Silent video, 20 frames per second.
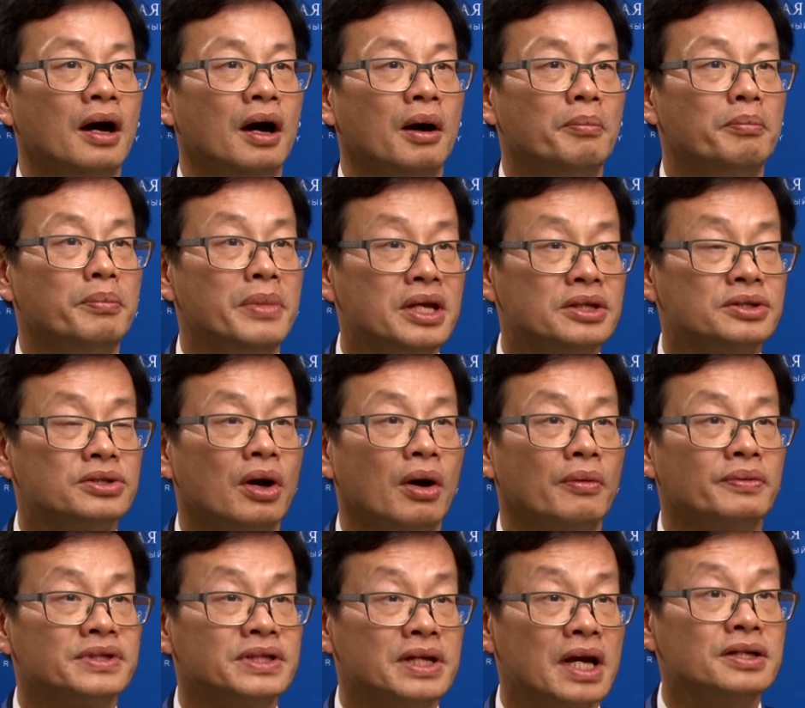Ministry
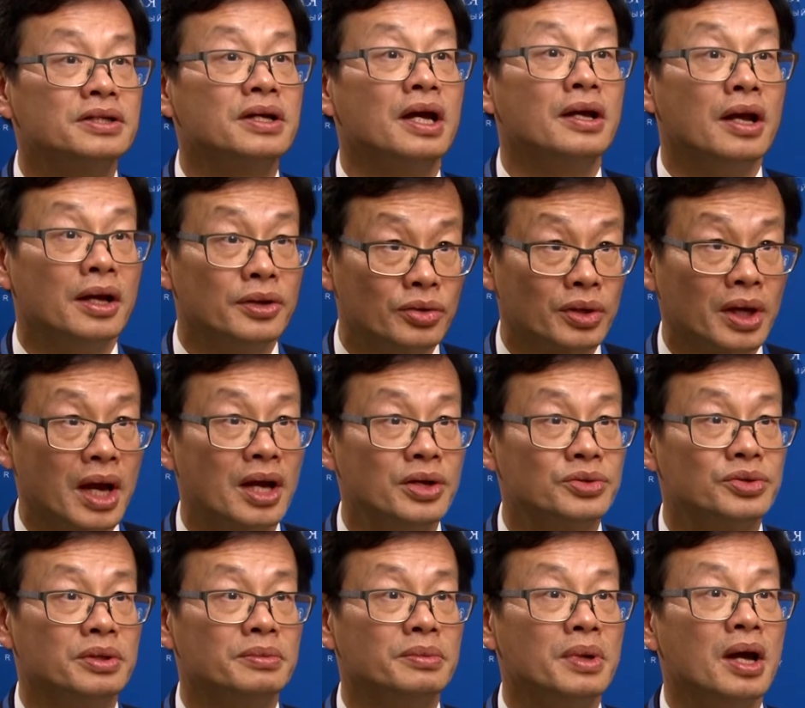of Science and
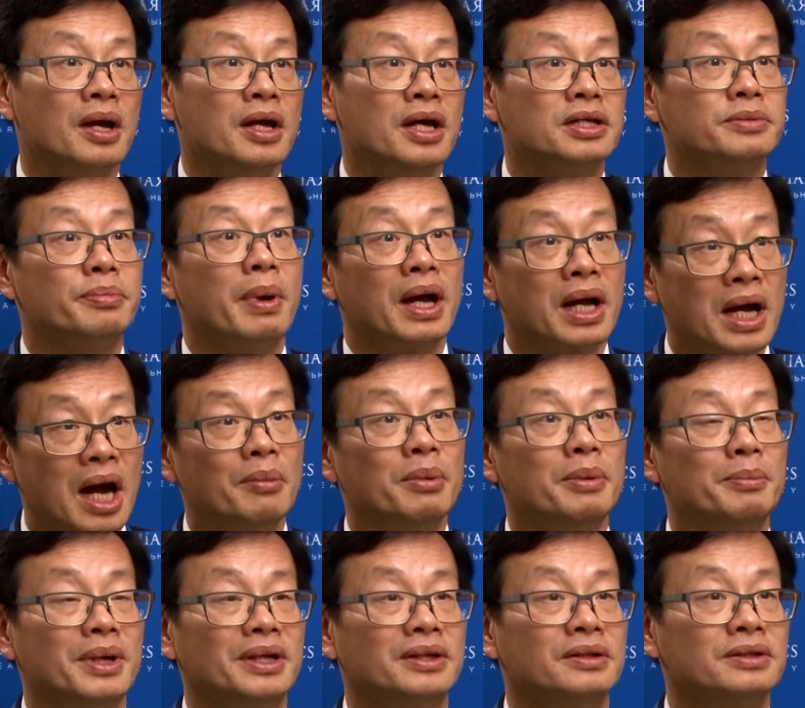Education, is by
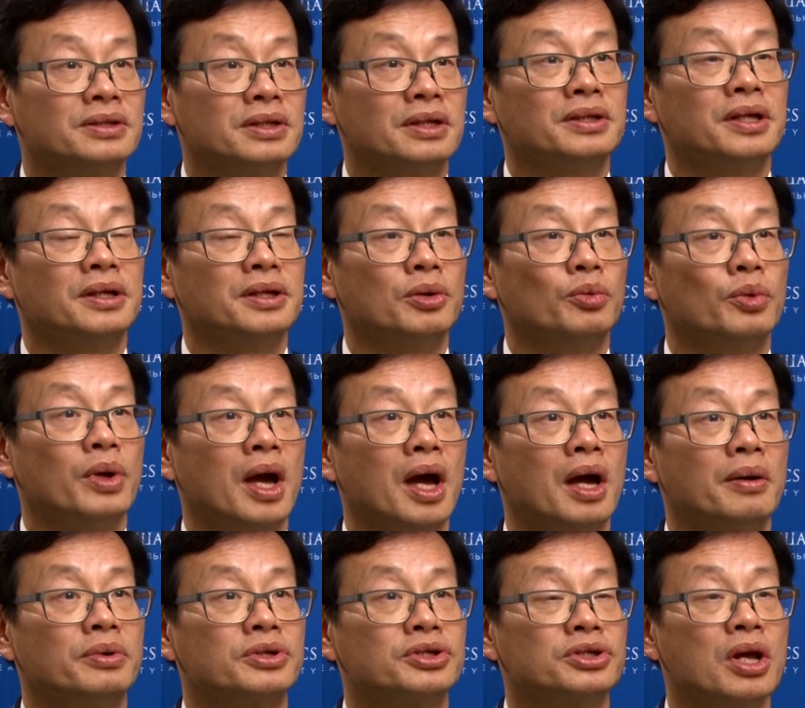government. Certainly we
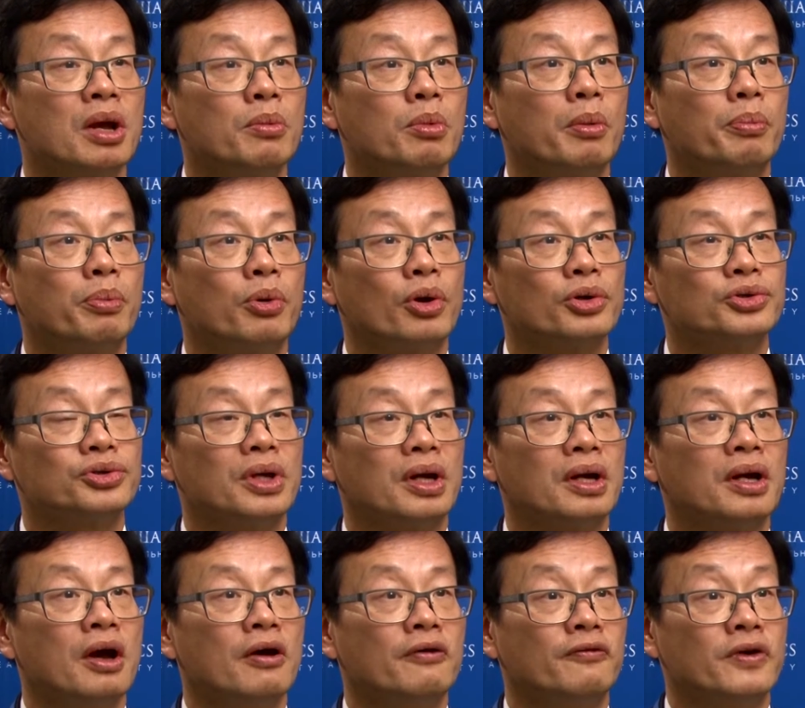have several
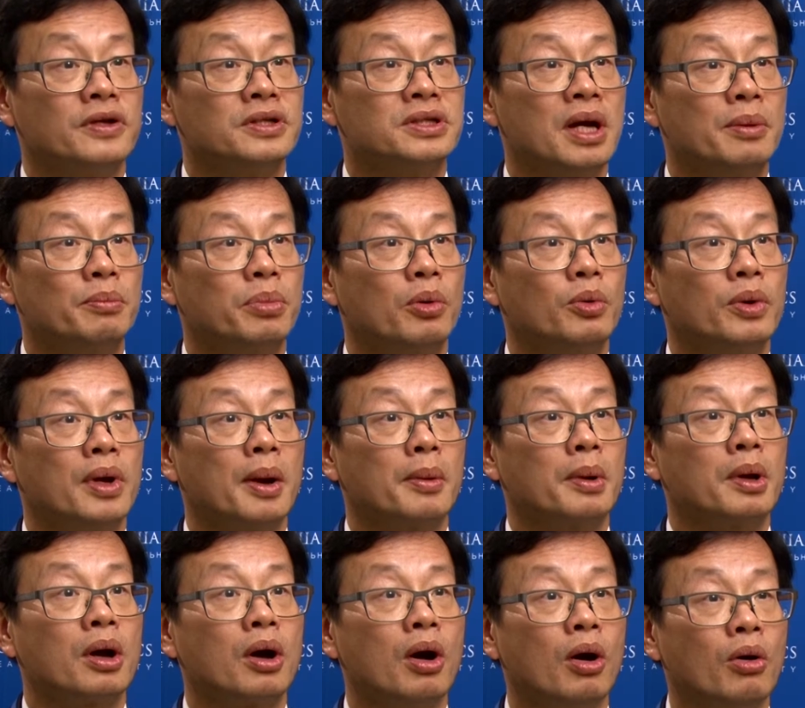projects. For example, we have
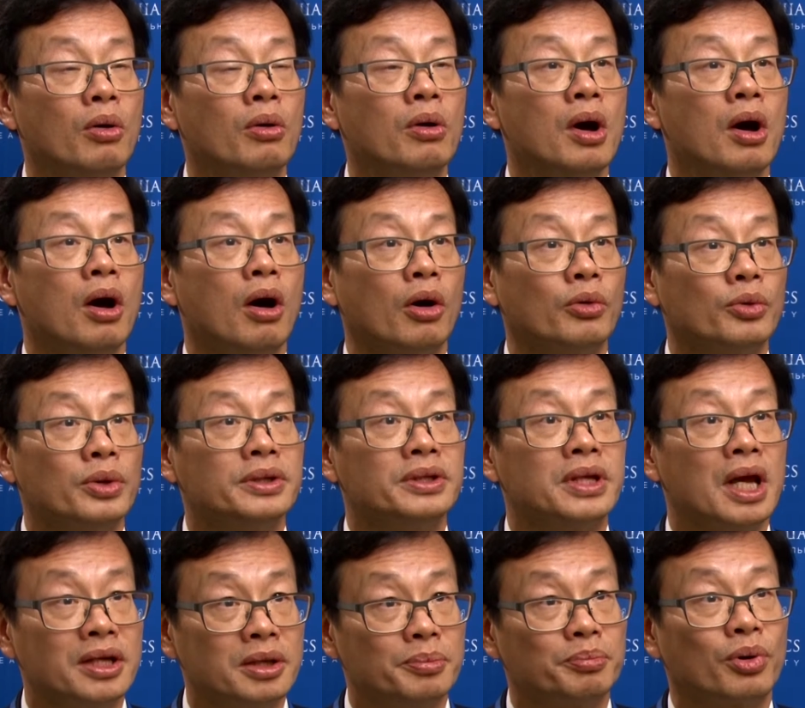
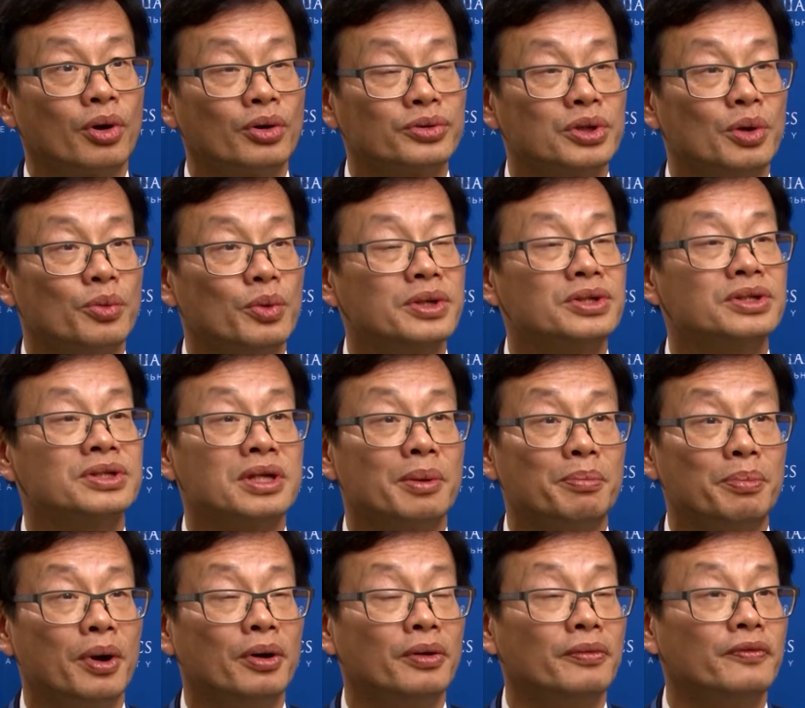goal-oriented project, which is
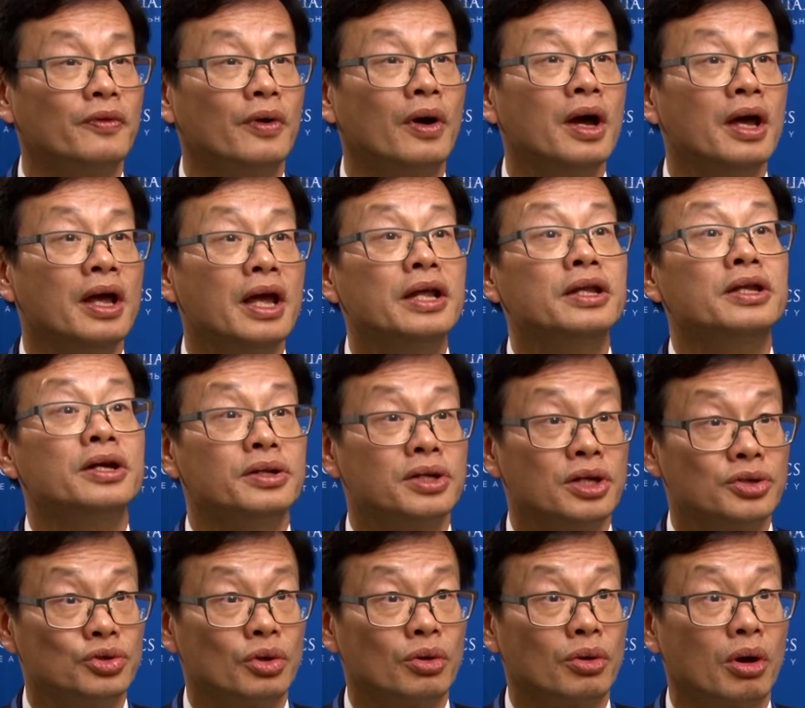support for
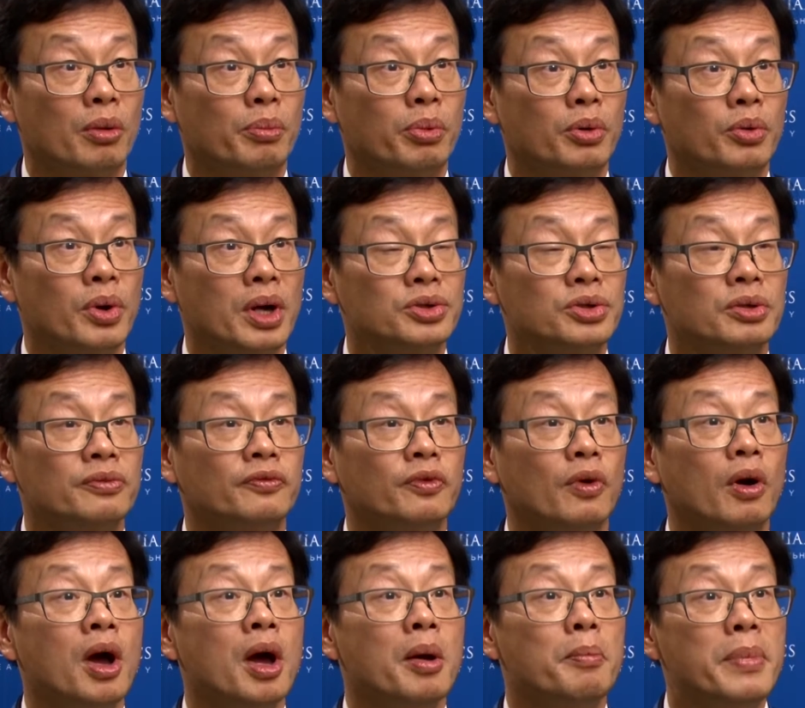international cooperation,
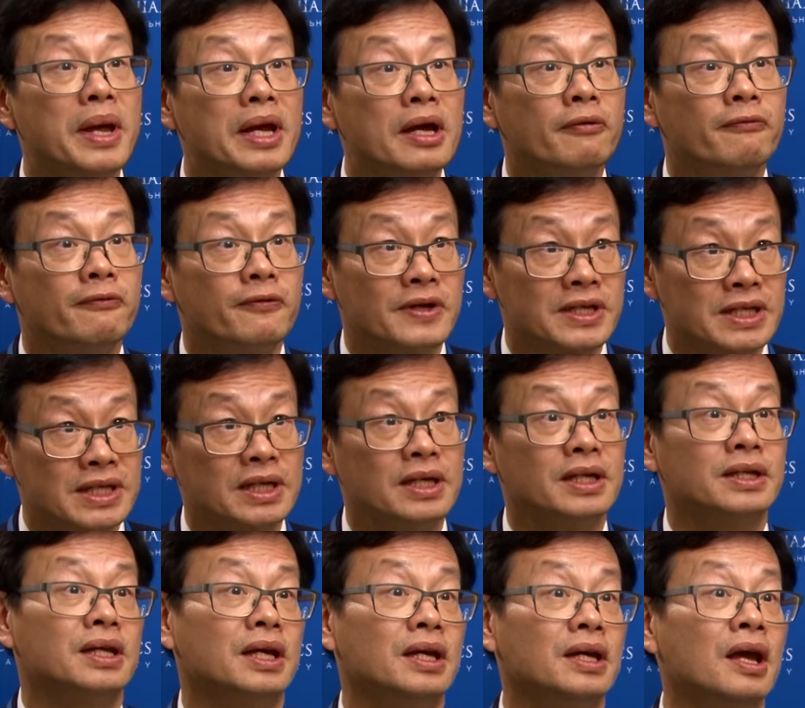for big
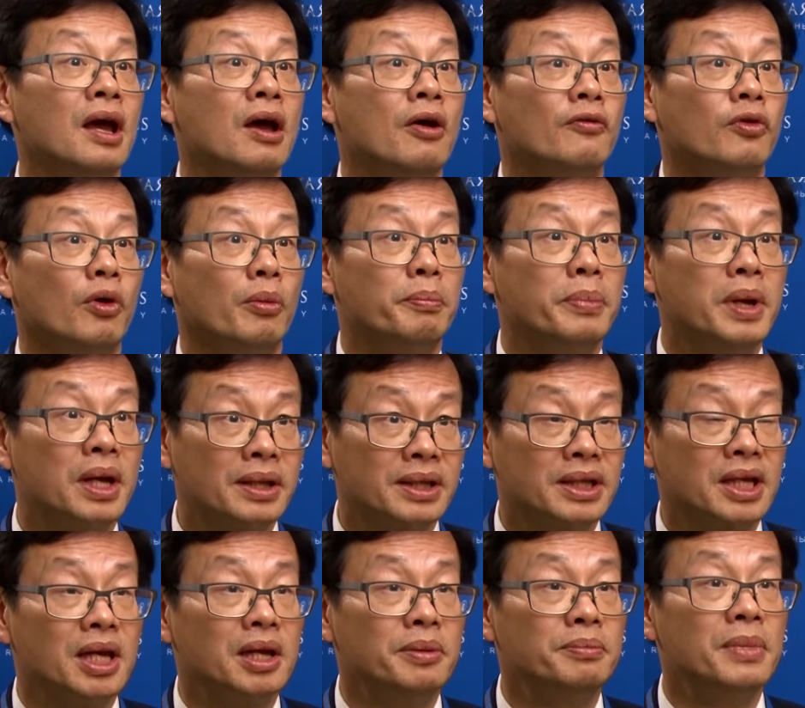facility, for big
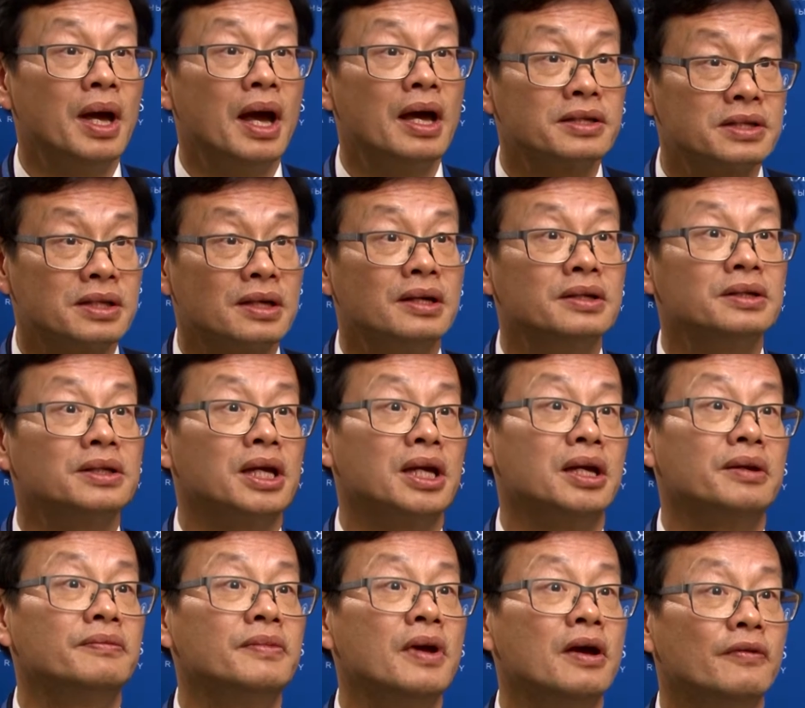team, excellent
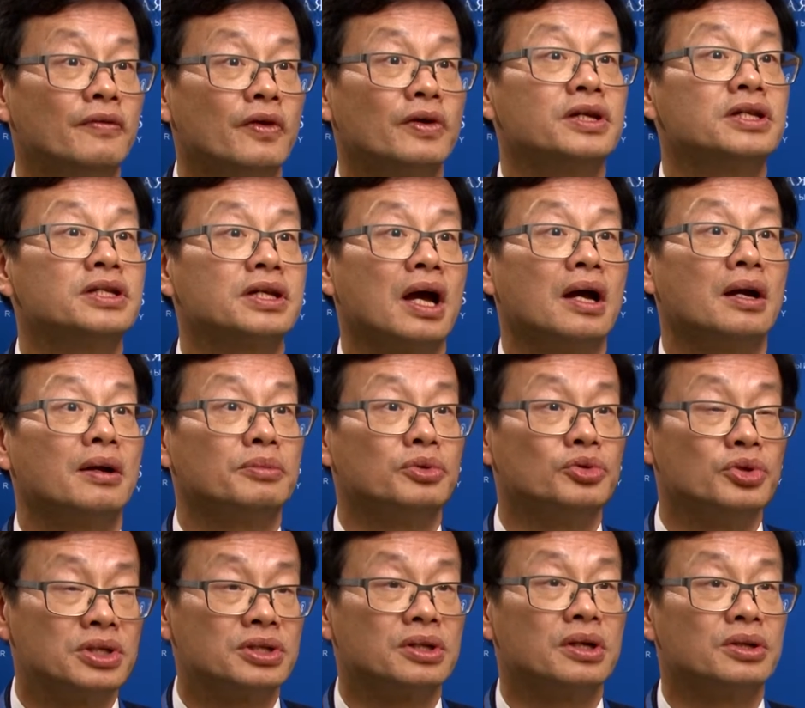team, for this kind of
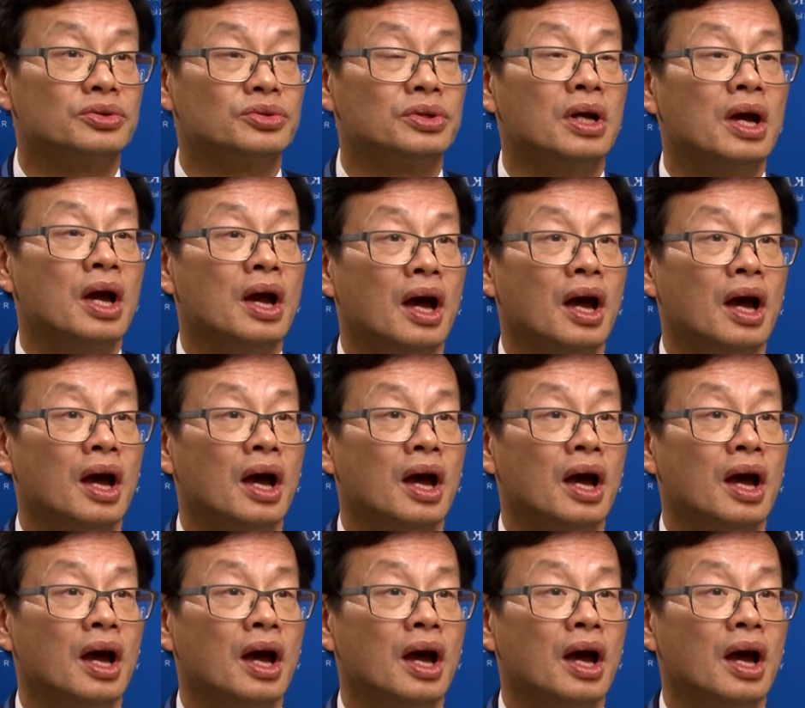research.